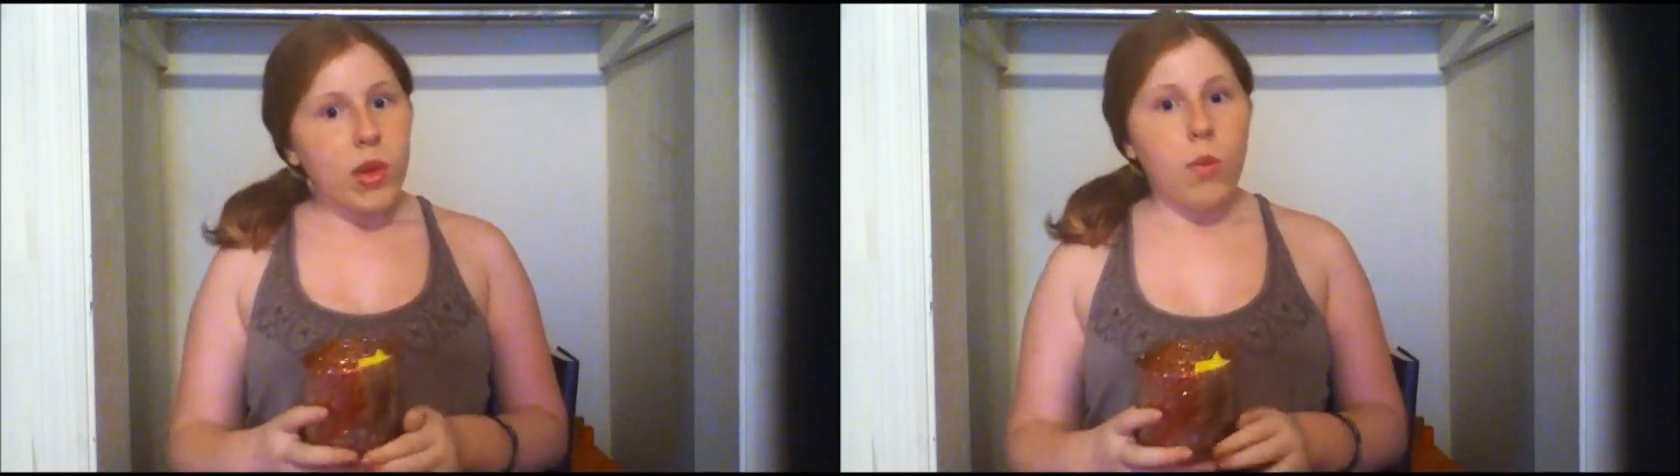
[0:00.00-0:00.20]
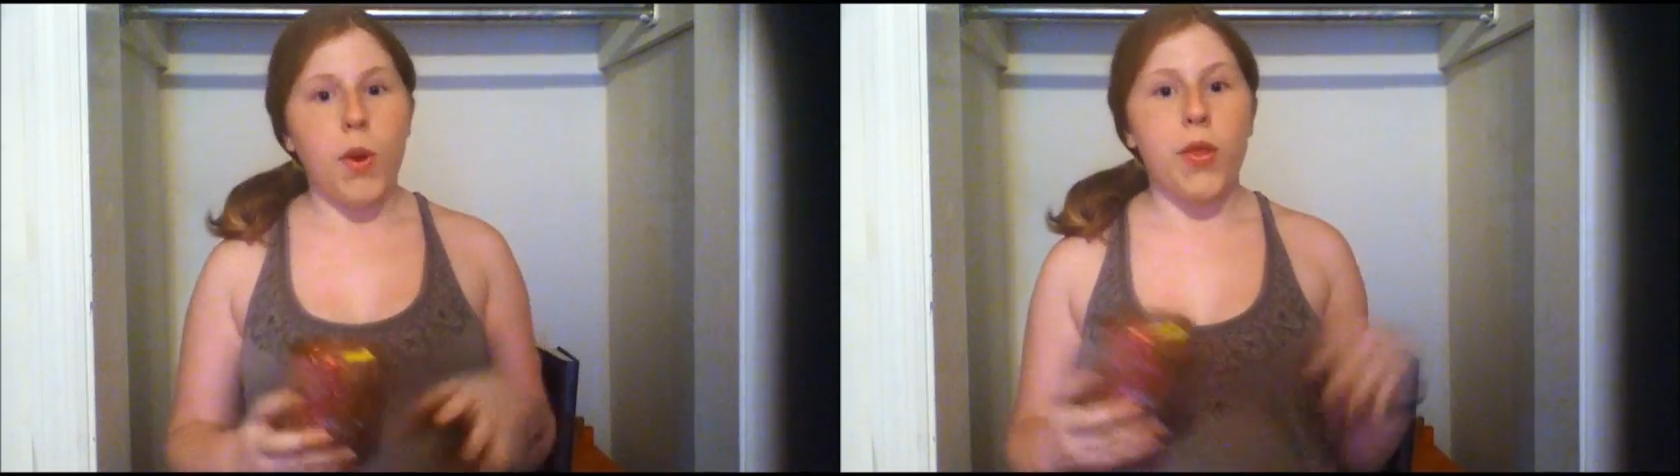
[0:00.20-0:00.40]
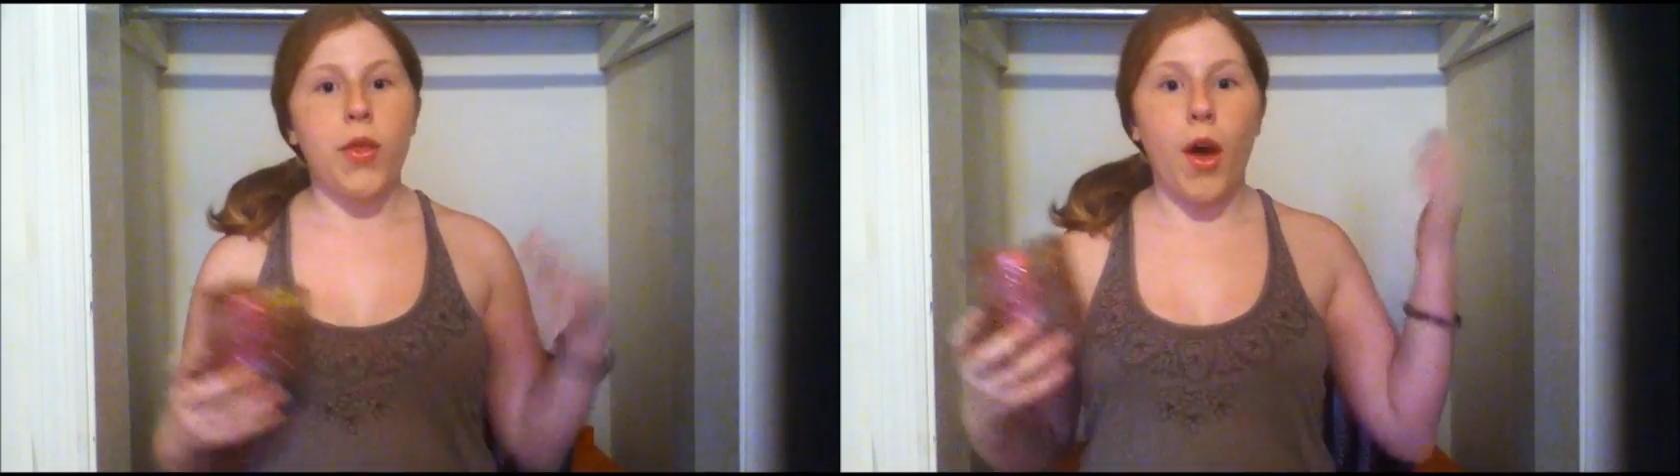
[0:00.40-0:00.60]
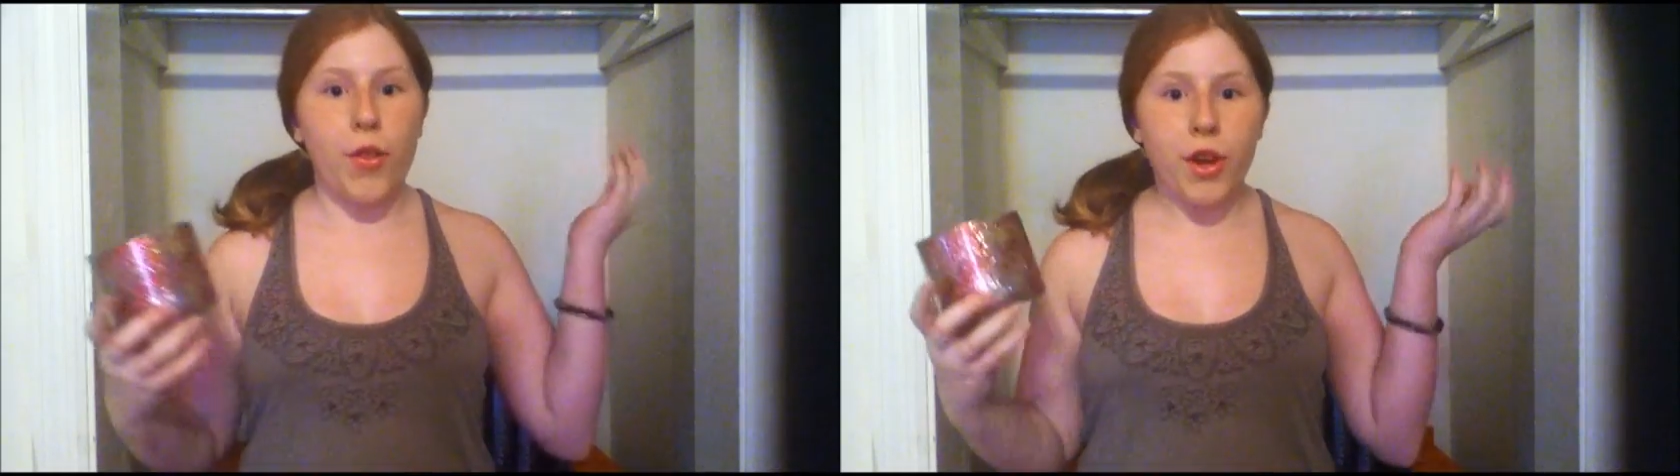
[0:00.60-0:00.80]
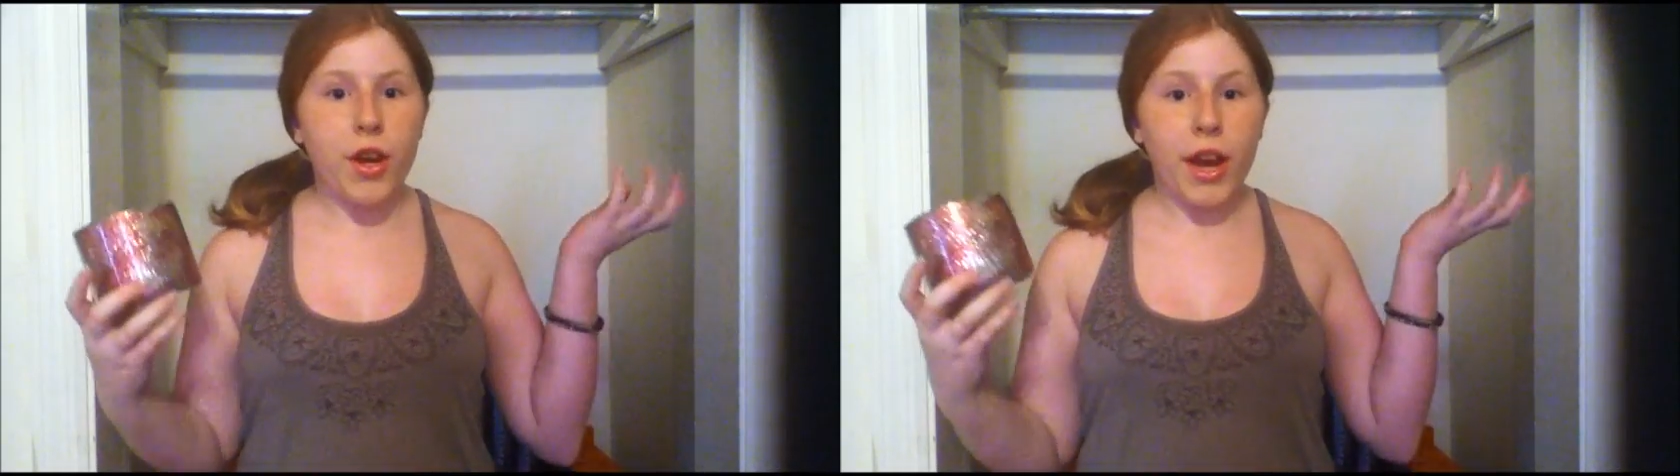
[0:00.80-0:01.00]
with
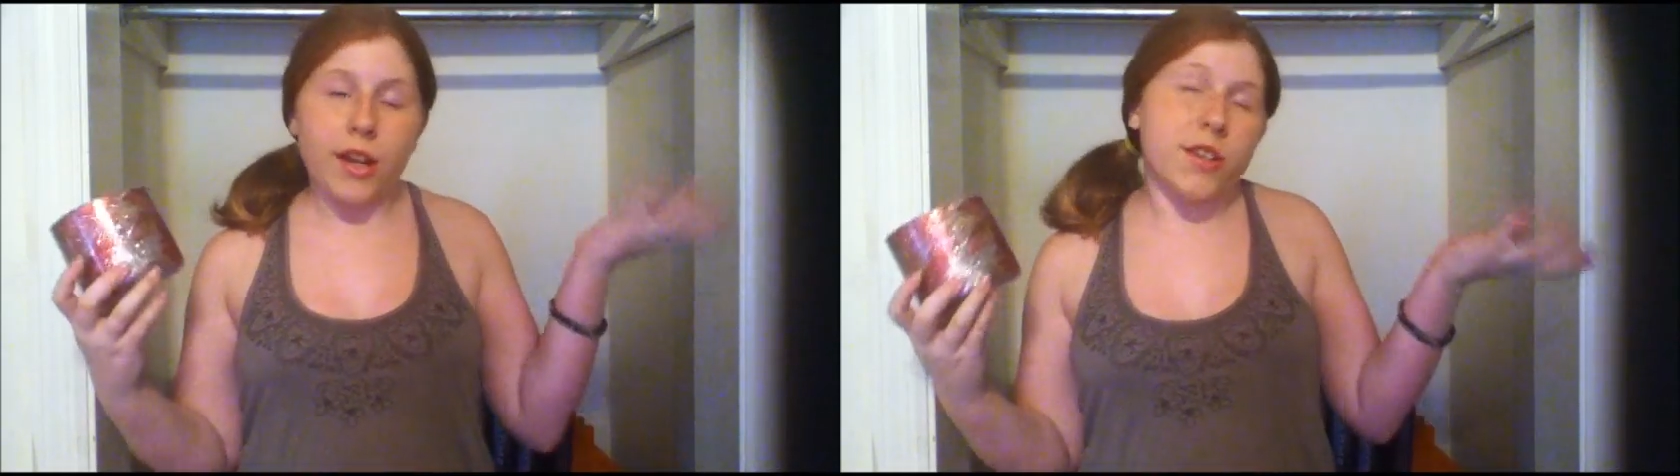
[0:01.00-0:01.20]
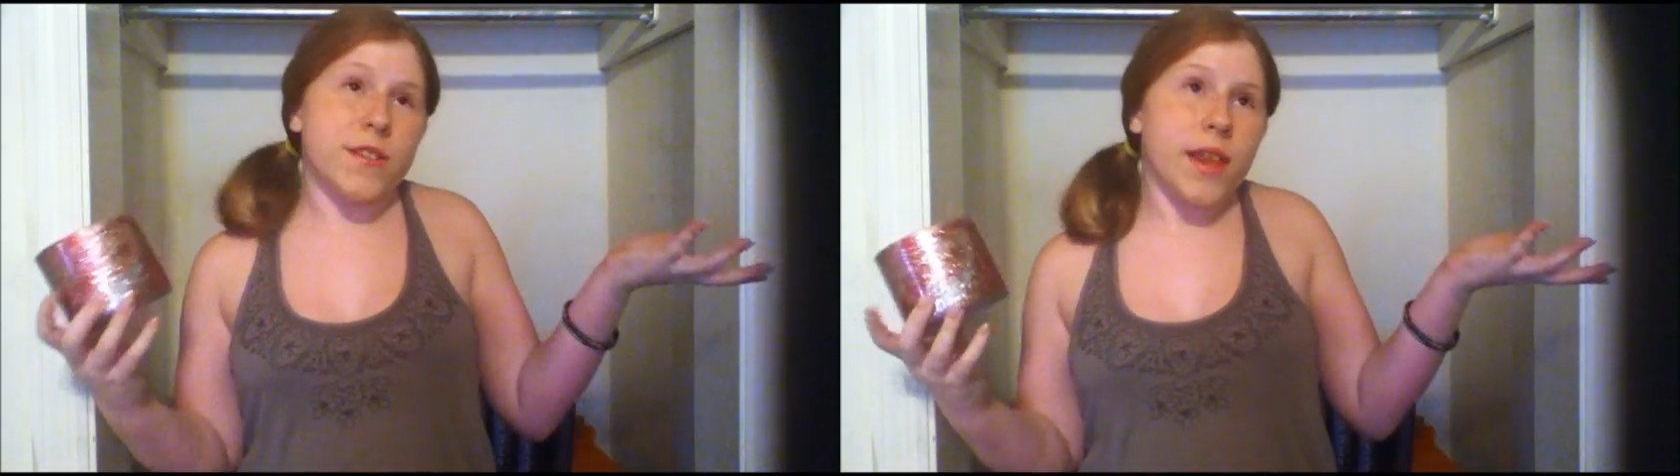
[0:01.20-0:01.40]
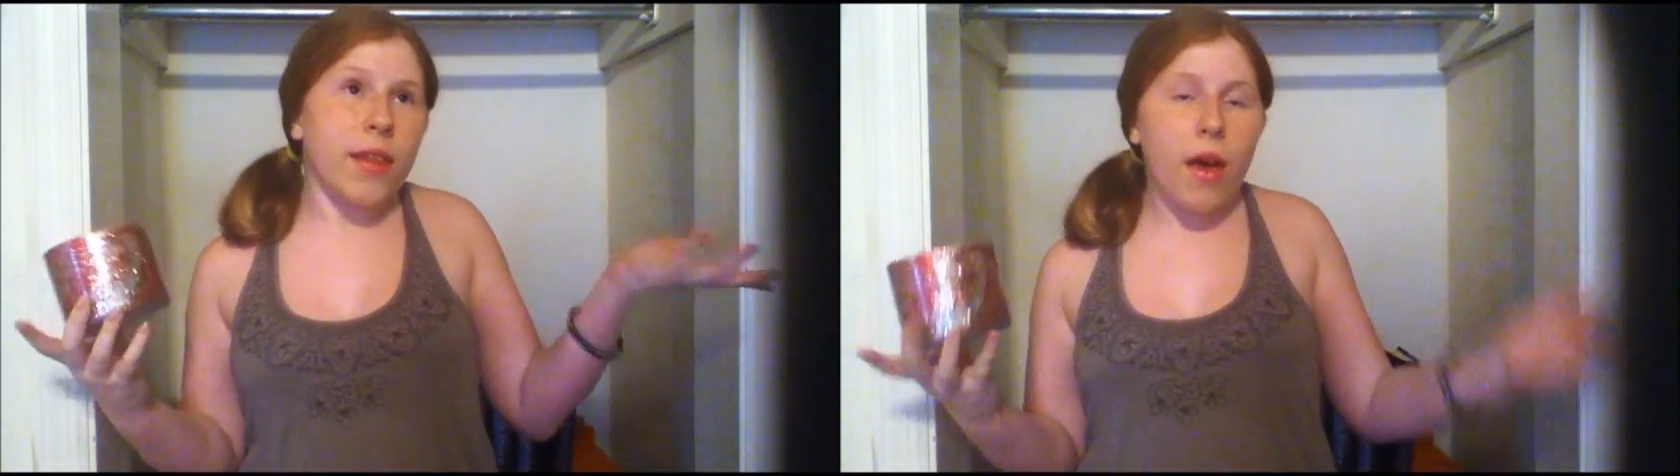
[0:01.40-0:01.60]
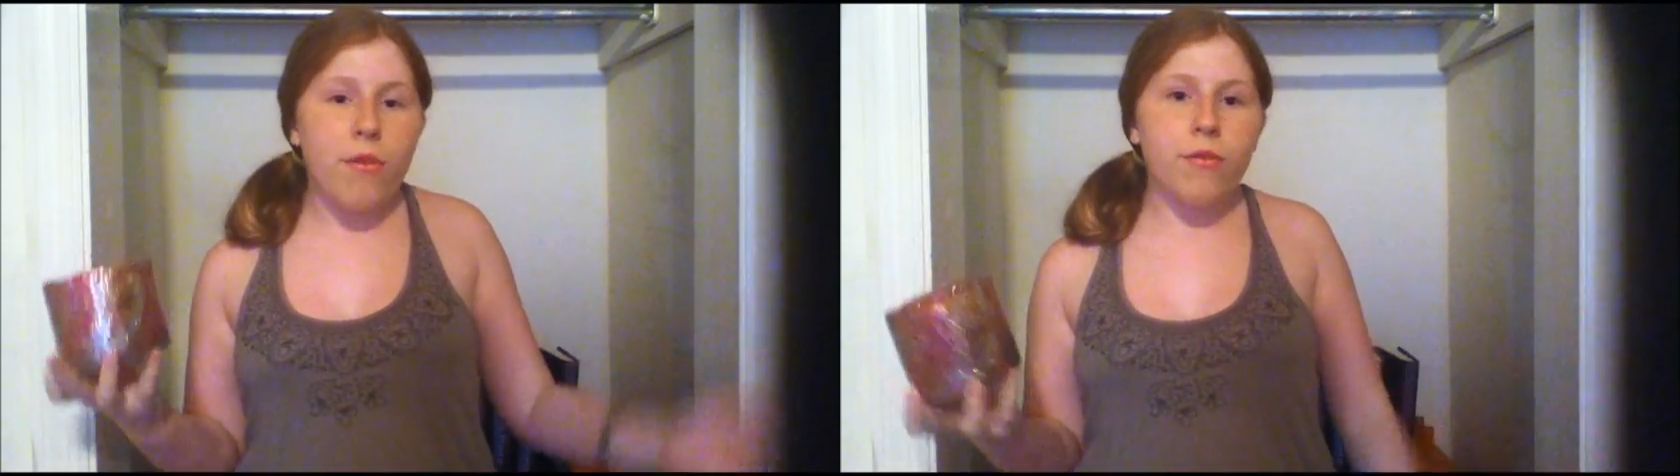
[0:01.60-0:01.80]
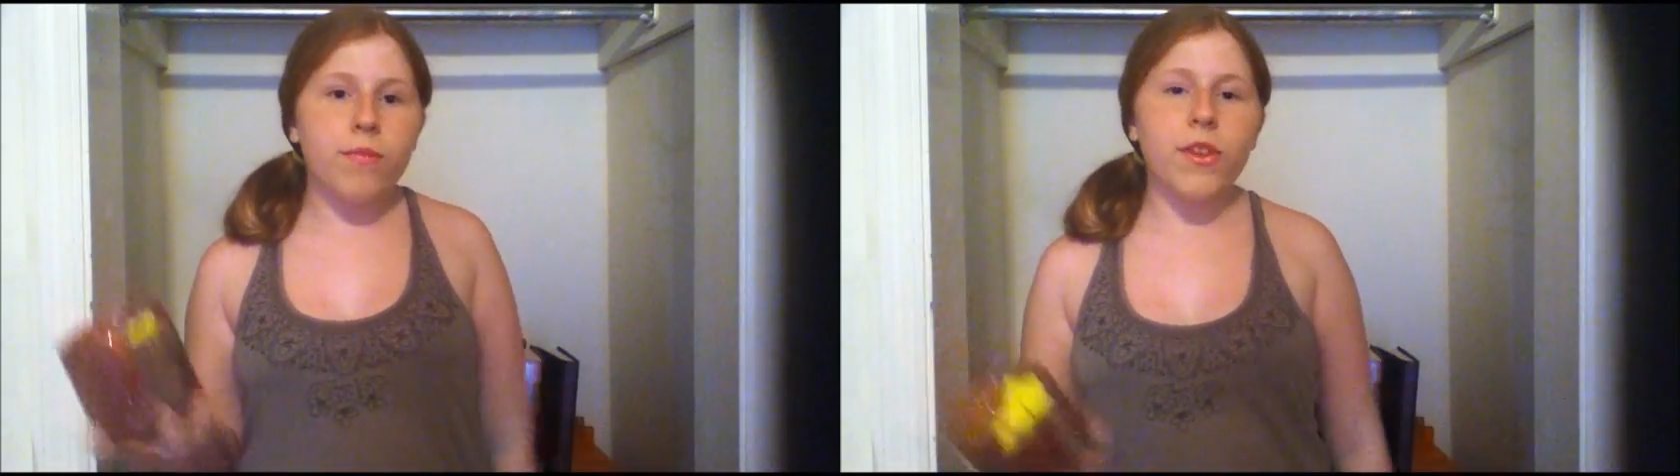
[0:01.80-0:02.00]
other characters that I love.